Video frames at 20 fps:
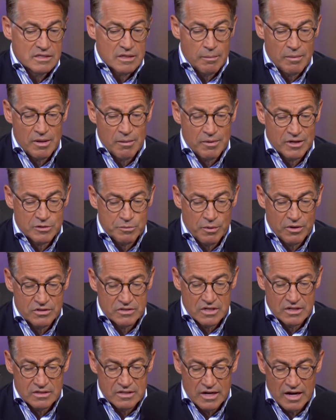Some of them
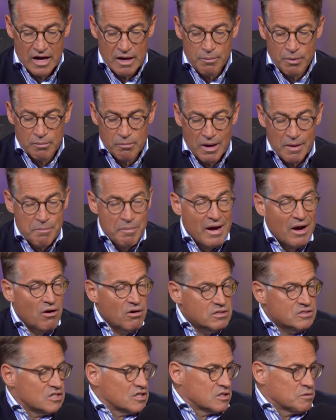experienced it today, but my
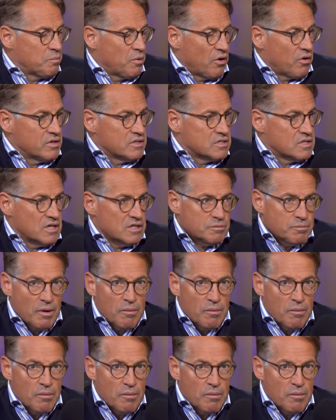parents experienced this.